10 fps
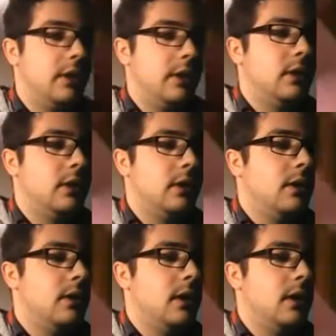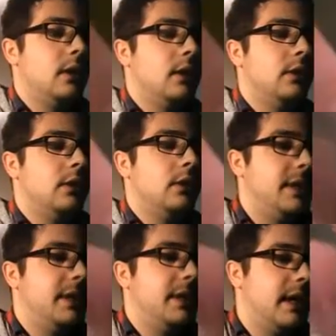good
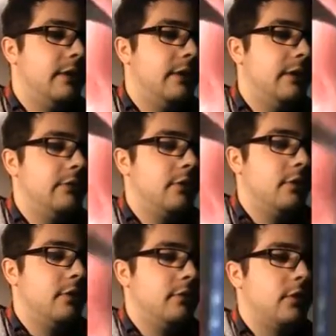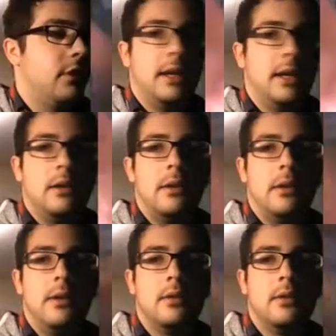common to have for standards.